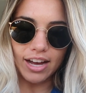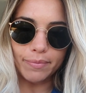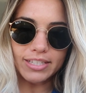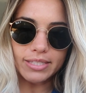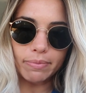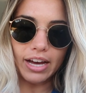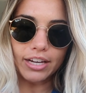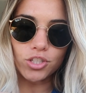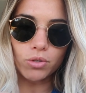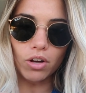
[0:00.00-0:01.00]
It says,
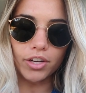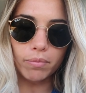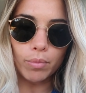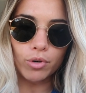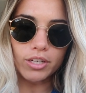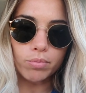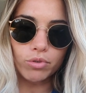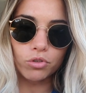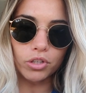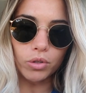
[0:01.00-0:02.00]
behind you, all your memories,
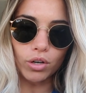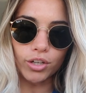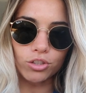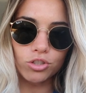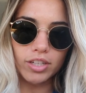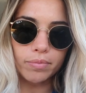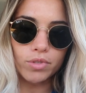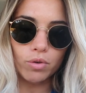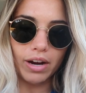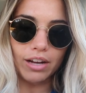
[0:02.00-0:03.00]
before you, all your
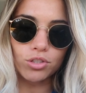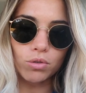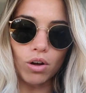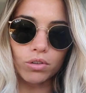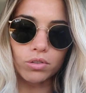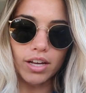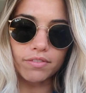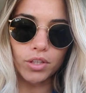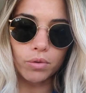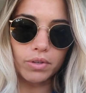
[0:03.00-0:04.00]
dreams, around you, all who love you,